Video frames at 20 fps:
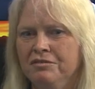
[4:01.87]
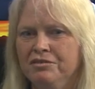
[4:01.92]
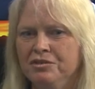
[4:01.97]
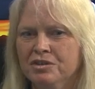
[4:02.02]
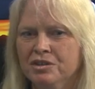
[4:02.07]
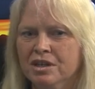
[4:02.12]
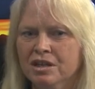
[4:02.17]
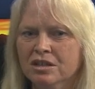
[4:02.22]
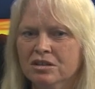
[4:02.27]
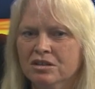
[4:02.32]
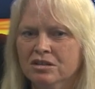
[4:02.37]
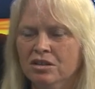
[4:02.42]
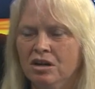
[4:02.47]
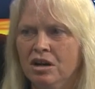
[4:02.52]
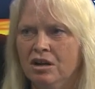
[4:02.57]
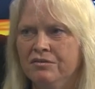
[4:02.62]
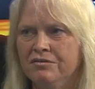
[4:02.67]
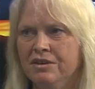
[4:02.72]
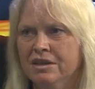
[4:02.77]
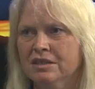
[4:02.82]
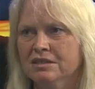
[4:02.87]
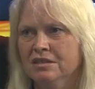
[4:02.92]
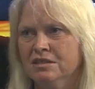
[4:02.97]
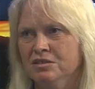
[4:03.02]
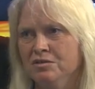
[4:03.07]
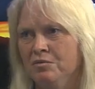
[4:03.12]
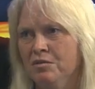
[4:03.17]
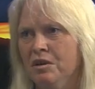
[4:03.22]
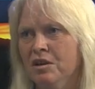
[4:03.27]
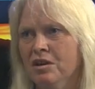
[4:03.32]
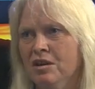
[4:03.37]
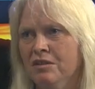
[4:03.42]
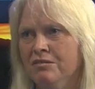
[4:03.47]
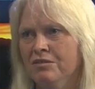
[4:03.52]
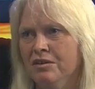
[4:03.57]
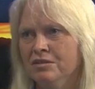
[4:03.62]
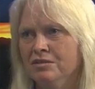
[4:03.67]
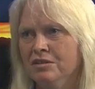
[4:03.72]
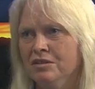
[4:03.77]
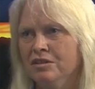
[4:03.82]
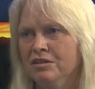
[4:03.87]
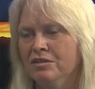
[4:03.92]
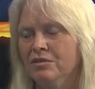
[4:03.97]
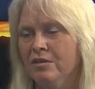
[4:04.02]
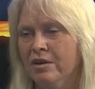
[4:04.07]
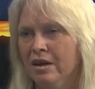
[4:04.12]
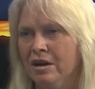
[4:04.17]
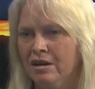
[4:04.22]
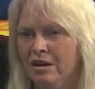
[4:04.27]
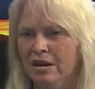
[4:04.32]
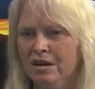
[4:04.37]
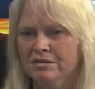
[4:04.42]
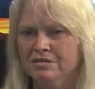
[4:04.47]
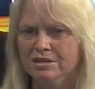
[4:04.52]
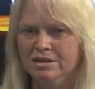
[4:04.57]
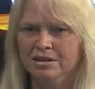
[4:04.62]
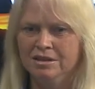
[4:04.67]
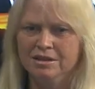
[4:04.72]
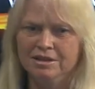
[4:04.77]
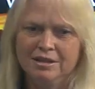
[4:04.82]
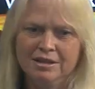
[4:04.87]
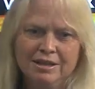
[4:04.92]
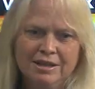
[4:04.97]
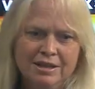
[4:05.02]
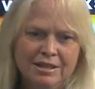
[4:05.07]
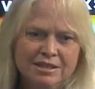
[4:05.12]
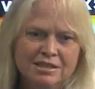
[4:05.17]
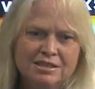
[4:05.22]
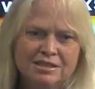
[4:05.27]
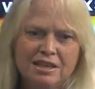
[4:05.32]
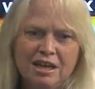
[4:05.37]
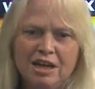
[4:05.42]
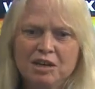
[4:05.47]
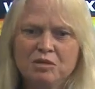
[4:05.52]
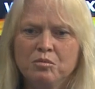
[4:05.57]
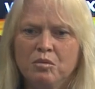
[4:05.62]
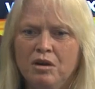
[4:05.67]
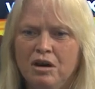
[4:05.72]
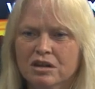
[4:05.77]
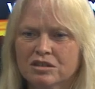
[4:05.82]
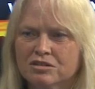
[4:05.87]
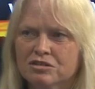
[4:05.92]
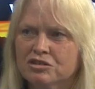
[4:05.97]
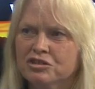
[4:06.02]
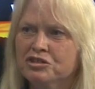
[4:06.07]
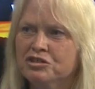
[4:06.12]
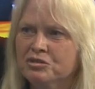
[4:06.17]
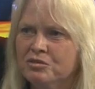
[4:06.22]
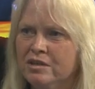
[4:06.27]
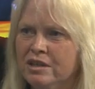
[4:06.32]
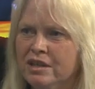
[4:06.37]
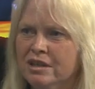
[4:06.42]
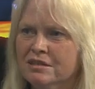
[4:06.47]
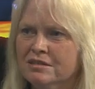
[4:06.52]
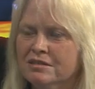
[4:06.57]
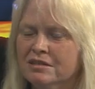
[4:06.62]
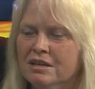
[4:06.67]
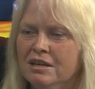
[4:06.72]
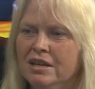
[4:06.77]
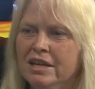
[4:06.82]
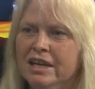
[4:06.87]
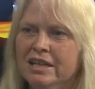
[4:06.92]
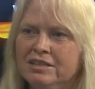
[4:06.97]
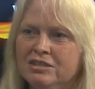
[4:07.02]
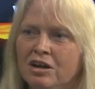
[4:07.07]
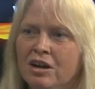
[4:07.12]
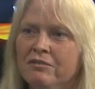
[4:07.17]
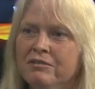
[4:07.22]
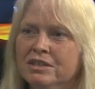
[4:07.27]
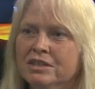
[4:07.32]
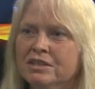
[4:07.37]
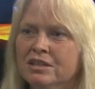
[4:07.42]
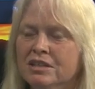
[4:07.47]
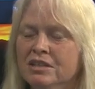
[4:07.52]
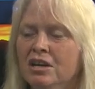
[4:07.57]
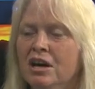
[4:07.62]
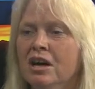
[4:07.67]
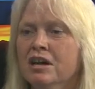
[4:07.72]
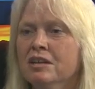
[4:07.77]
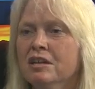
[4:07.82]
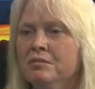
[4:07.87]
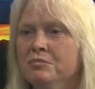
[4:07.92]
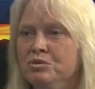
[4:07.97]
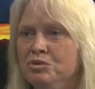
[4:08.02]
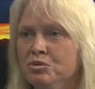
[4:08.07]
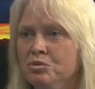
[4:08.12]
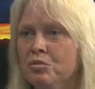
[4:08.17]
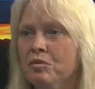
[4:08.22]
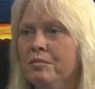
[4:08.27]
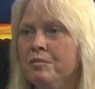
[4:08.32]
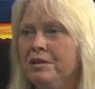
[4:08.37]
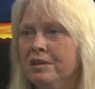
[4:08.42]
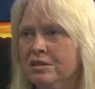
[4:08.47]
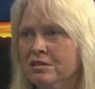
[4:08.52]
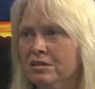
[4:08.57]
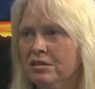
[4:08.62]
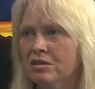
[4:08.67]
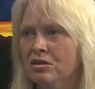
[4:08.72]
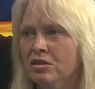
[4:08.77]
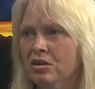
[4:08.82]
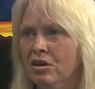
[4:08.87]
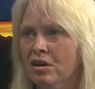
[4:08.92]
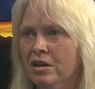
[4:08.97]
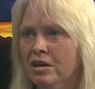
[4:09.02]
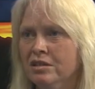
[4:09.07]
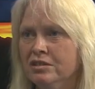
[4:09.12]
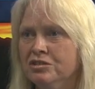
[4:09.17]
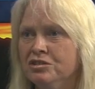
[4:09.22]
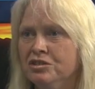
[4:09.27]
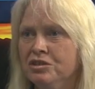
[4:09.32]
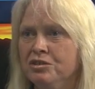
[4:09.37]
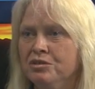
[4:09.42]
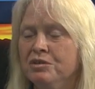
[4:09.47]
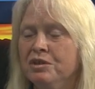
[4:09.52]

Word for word: If you're getting a lot of excess runoff onto the ground onto the sidewalks or streets, it's obviously not absorbing into the lawn. So right.